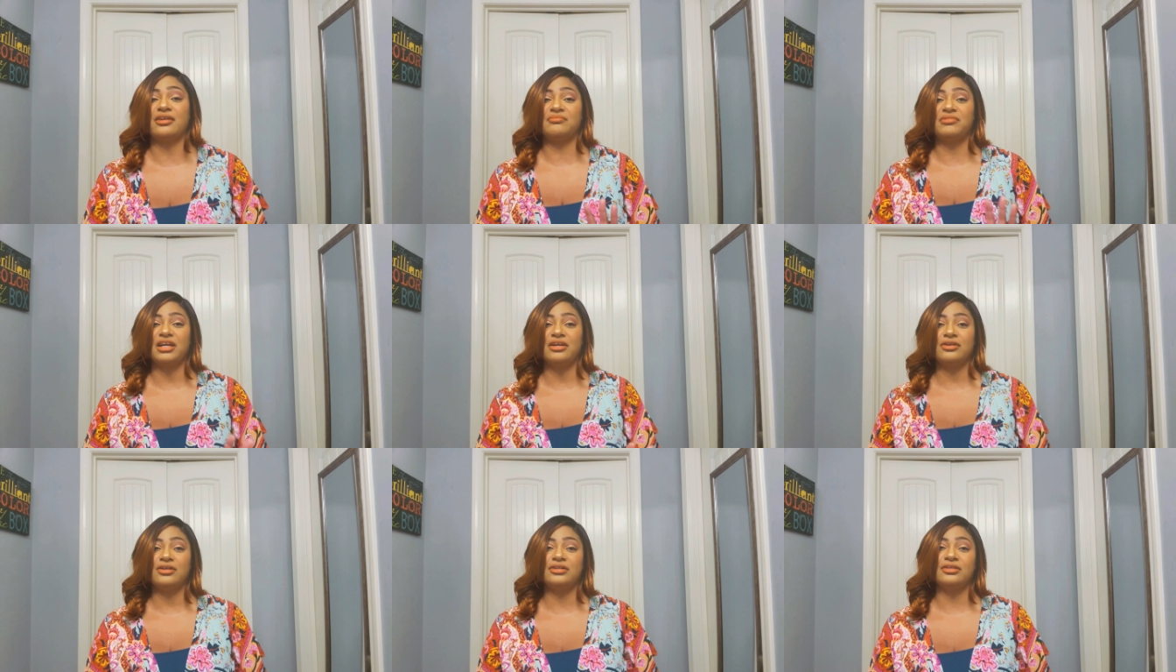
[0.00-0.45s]
i'm
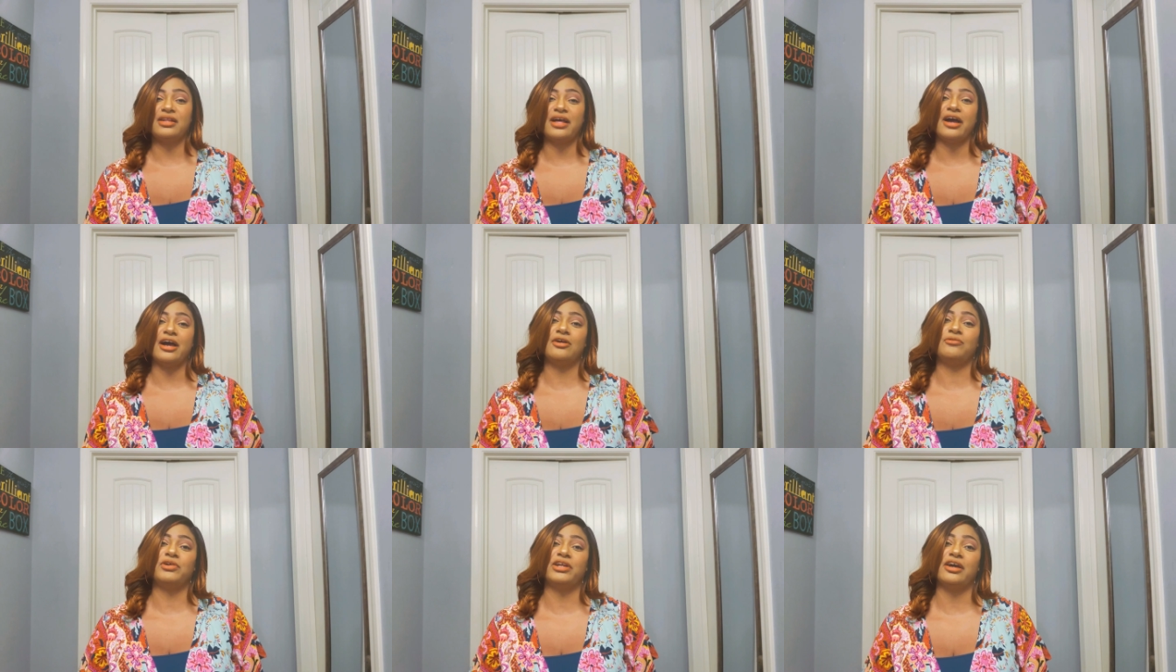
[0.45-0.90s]
not gonna
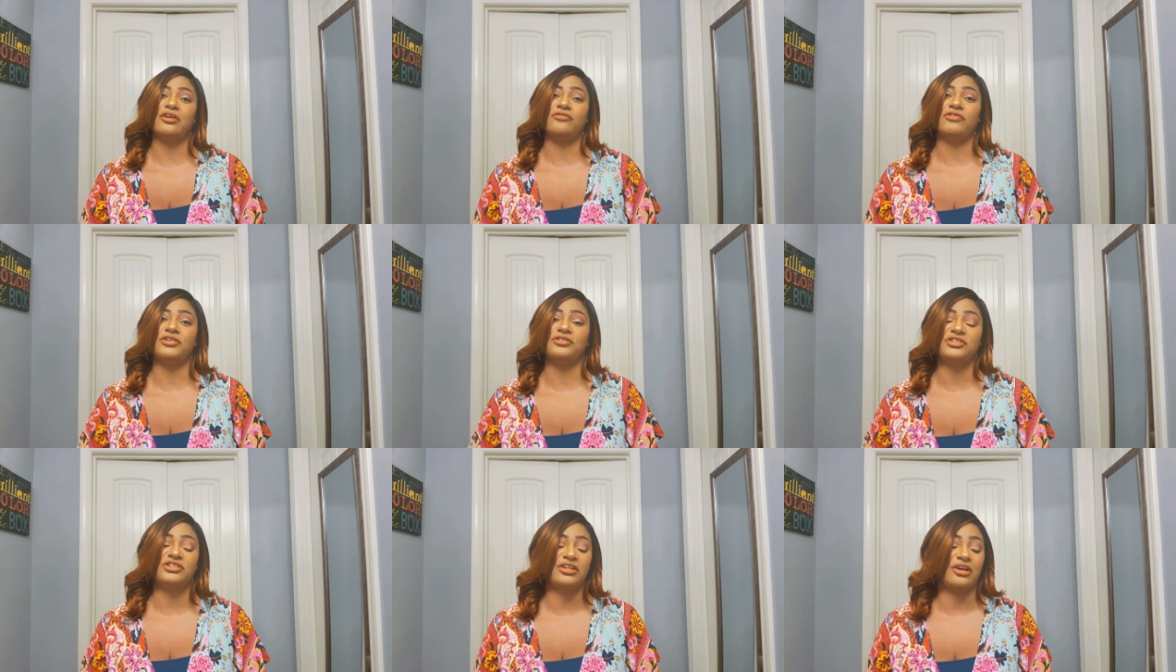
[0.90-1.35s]
lie when i
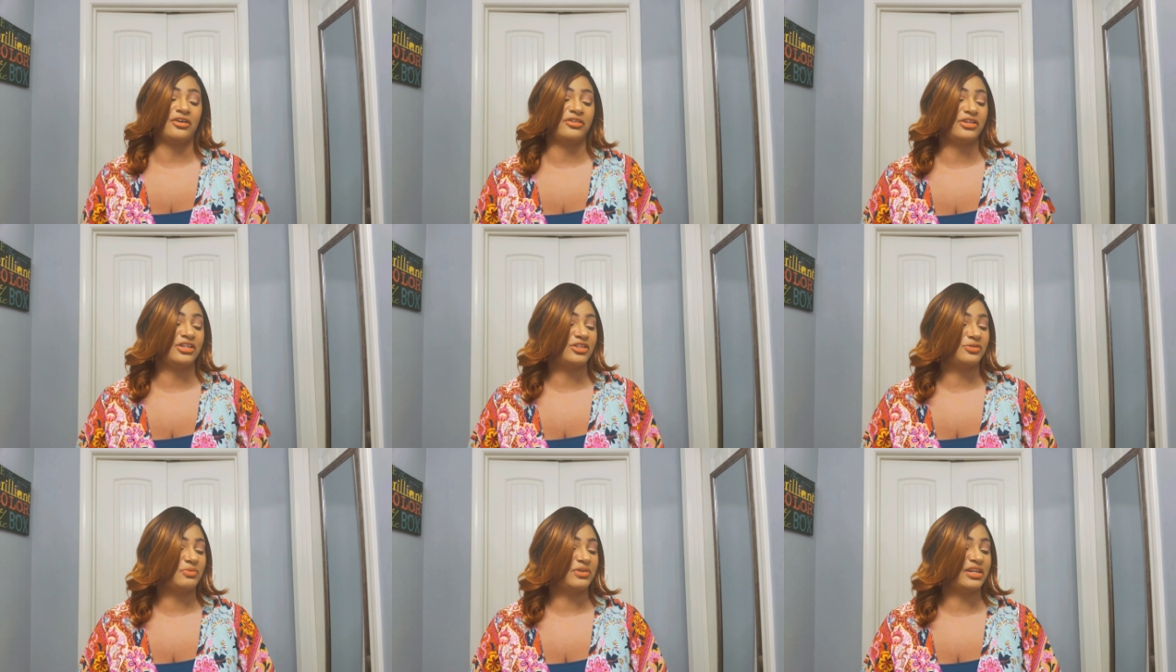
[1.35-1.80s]
first saw
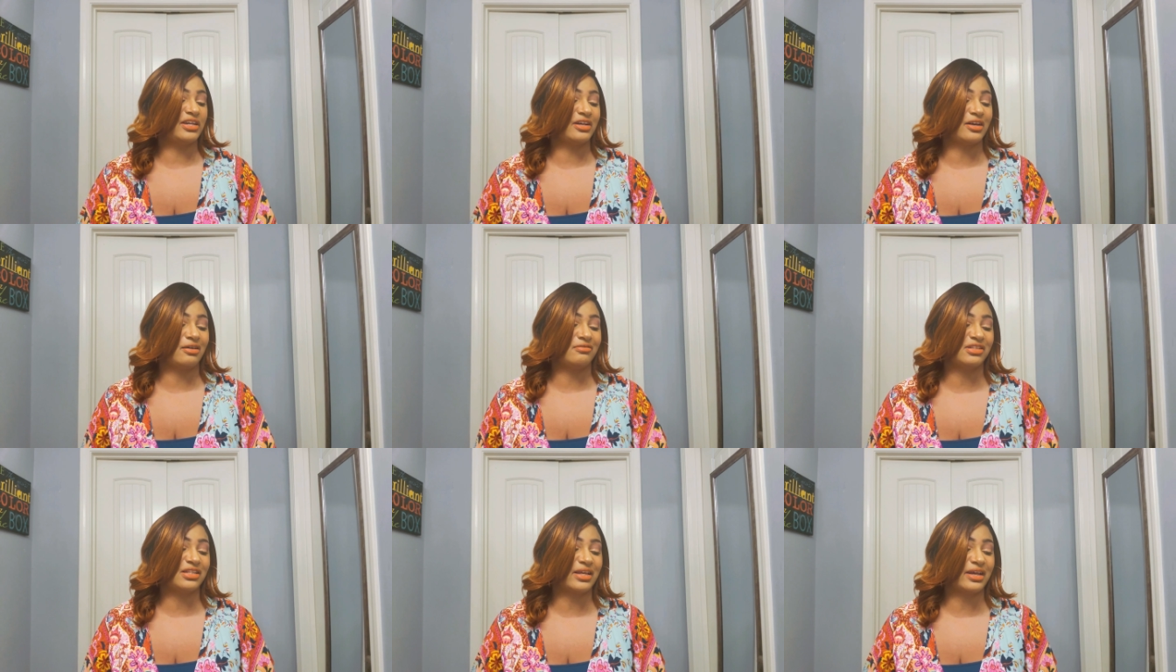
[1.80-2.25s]
this wig
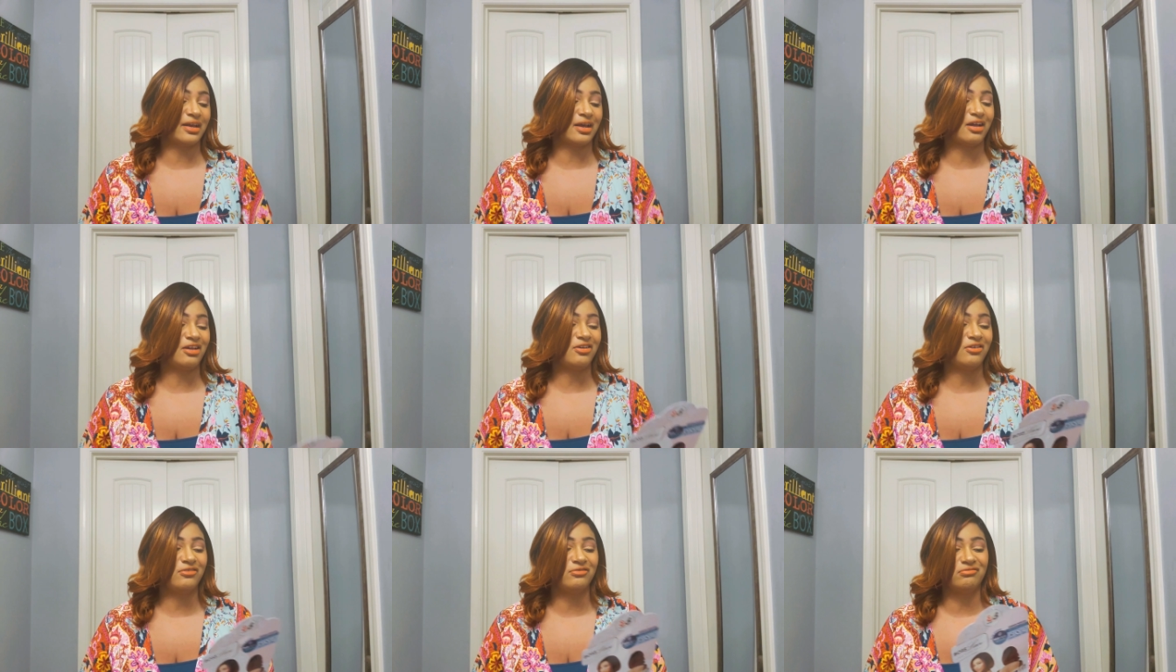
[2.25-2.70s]
i was like
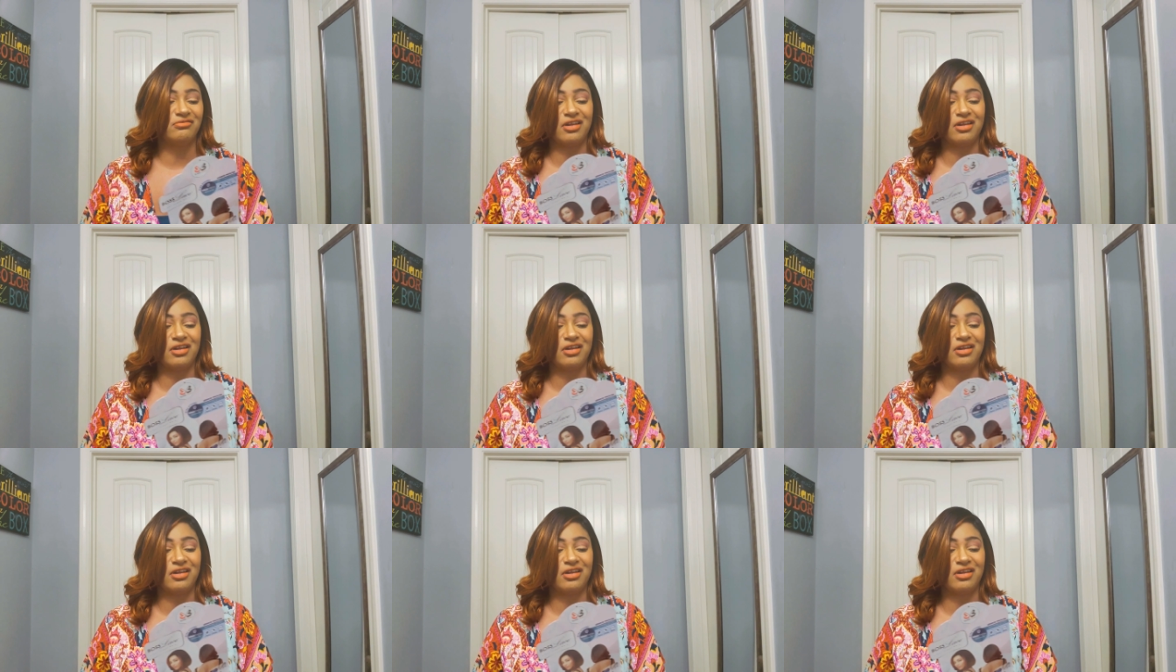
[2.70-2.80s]
i don't